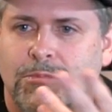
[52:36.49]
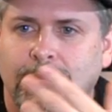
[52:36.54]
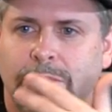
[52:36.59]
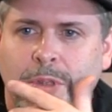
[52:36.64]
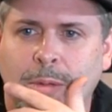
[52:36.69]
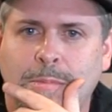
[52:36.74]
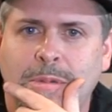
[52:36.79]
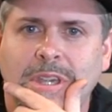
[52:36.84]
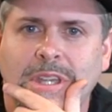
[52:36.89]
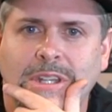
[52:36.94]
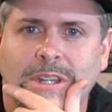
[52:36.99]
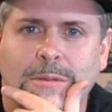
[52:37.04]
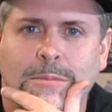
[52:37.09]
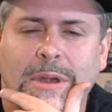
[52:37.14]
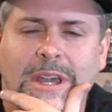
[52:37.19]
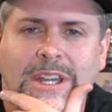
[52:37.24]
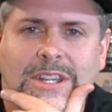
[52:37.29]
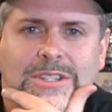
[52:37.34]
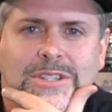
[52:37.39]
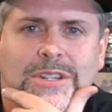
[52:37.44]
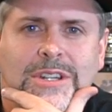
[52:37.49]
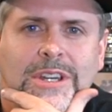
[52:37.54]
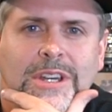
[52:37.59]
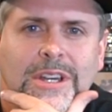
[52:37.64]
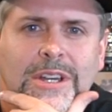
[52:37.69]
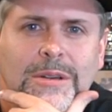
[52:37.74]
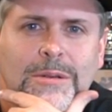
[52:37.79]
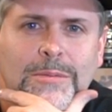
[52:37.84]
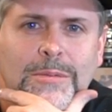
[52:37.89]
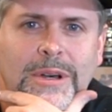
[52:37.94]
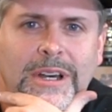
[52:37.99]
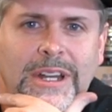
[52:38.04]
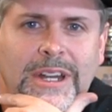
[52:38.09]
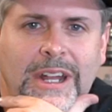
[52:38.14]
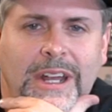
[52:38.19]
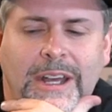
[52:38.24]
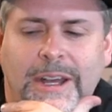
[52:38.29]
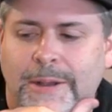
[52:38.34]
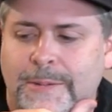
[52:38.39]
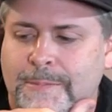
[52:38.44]
opinion based. But
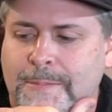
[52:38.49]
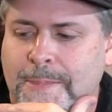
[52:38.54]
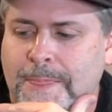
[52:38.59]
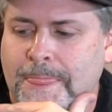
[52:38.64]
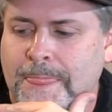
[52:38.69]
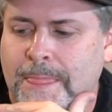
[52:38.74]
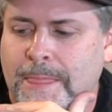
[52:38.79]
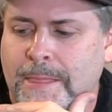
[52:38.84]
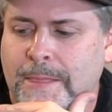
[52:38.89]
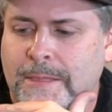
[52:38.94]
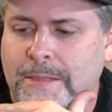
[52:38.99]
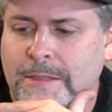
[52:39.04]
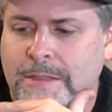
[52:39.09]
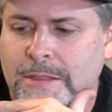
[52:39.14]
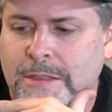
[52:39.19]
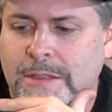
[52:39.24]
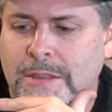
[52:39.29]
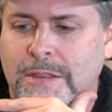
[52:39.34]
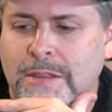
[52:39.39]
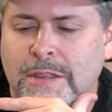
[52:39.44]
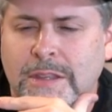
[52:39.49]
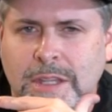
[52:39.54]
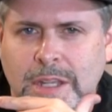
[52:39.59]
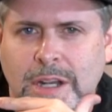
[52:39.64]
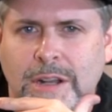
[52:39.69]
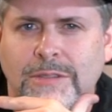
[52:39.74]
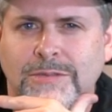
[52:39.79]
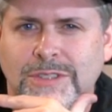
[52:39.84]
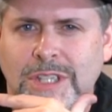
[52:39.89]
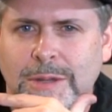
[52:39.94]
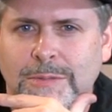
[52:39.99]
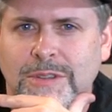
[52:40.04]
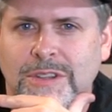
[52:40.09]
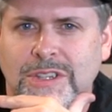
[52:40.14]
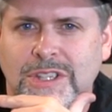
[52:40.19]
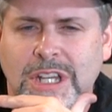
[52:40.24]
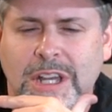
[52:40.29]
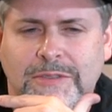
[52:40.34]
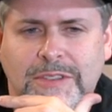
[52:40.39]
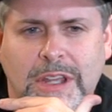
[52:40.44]
you know, some of the
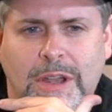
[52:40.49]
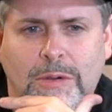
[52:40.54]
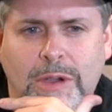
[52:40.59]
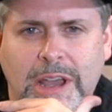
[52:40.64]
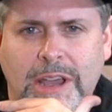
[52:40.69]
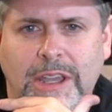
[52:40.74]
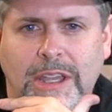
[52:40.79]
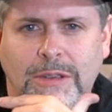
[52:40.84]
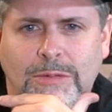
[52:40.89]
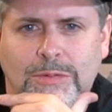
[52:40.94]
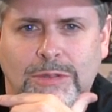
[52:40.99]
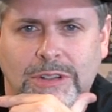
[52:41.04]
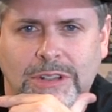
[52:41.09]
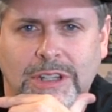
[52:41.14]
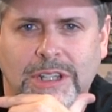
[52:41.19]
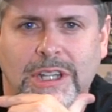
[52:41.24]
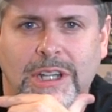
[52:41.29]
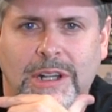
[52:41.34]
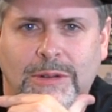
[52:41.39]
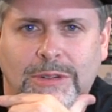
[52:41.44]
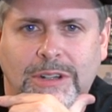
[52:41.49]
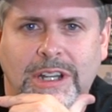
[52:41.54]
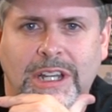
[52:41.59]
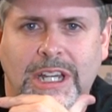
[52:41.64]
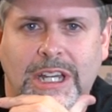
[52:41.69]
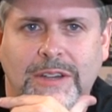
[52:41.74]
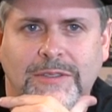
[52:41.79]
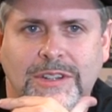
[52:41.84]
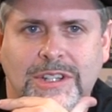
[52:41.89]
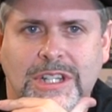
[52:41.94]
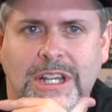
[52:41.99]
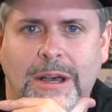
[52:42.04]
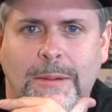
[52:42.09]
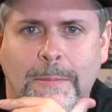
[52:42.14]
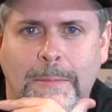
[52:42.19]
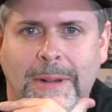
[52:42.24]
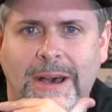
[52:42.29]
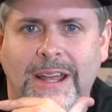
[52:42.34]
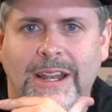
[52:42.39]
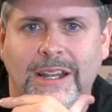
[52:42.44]
stuff's like, wow, he really did a one heck of a job
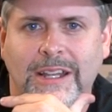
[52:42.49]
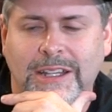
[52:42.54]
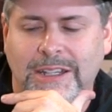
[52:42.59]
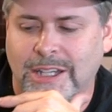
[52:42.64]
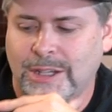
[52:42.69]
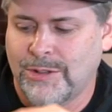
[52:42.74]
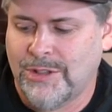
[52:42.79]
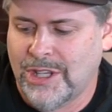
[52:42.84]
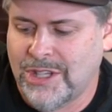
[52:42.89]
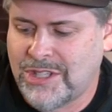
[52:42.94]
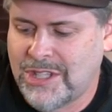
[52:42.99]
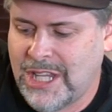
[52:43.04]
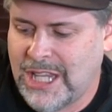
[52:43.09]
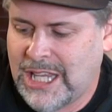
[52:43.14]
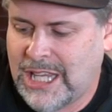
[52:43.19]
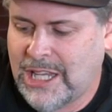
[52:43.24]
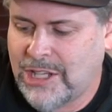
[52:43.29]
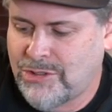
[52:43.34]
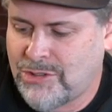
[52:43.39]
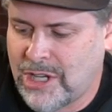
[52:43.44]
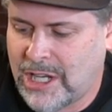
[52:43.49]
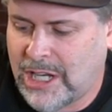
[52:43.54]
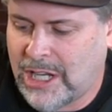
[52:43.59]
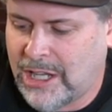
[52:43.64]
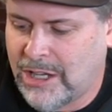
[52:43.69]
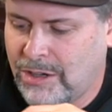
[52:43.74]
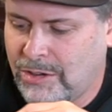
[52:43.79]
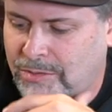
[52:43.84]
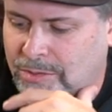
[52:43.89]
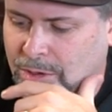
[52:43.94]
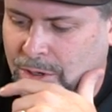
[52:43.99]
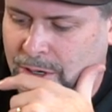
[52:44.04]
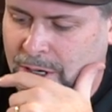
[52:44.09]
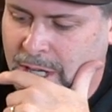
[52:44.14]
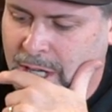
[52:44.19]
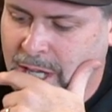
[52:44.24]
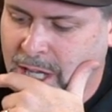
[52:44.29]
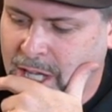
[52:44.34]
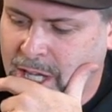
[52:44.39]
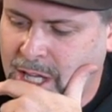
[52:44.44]
modeling this thing he's trying to go for.
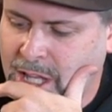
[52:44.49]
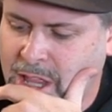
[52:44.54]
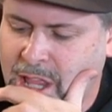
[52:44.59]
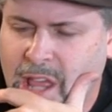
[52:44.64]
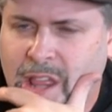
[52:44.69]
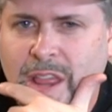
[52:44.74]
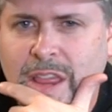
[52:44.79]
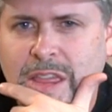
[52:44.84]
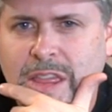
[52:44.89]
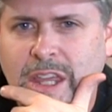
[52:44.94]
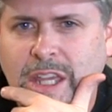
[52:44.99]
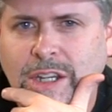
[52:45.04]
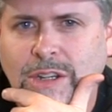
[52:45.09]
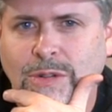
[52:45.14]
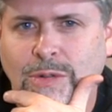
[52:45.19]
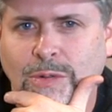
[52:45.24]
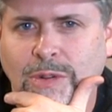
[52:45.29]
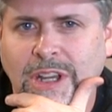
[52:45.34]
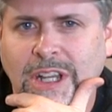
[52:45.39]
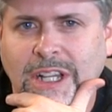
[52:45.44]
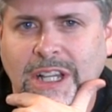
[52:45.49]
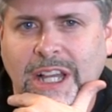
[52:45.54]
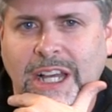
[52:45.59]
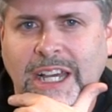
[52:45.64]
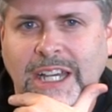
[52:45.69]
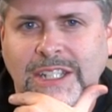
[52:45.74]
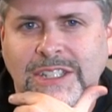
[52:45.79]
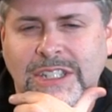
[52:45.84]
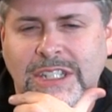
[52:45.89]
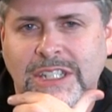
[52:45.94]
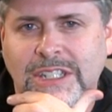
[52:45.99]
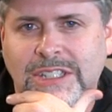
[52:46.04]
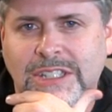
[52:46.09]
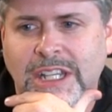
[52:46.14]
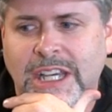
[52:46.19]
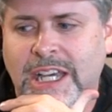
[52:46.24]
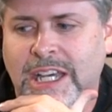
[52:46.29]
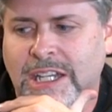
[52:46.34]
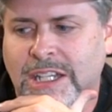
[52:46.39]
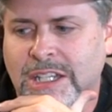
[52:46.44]
The other thing to realize is
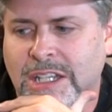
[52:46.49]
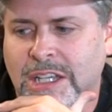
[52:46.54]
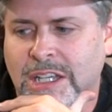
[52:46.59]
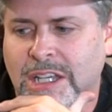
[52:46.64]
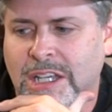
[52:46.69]
that